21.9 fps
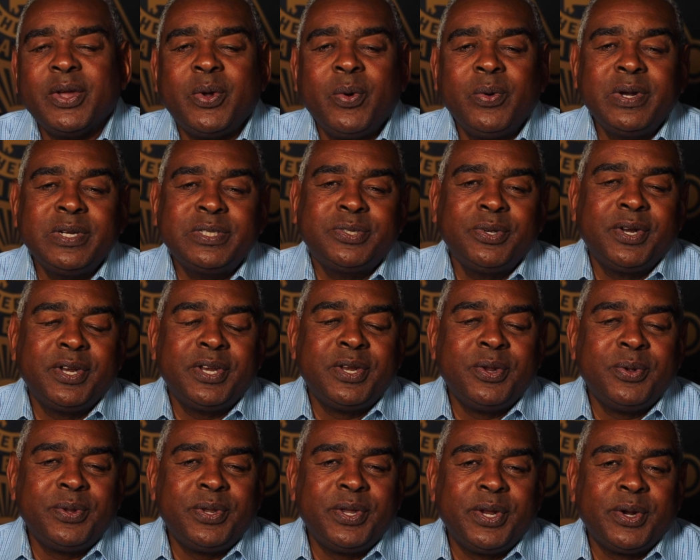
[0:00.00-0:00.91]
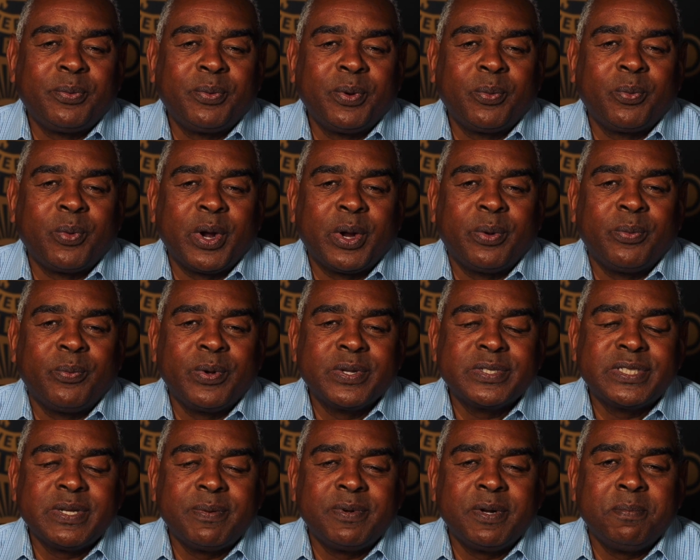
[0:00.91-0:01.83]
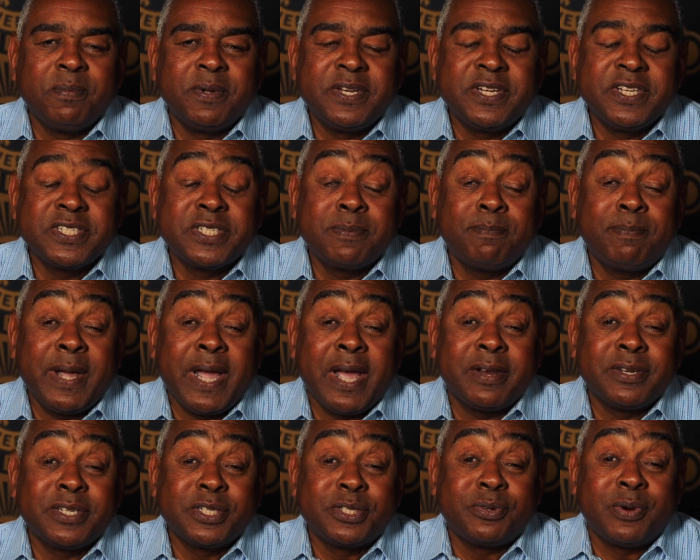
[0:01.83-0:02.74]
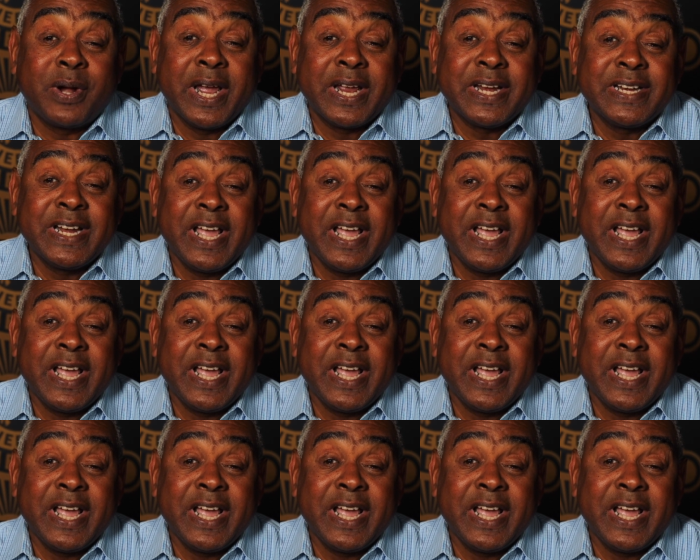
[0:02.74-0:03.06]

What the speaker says: Going into the new year, we're working with some of the municipalities right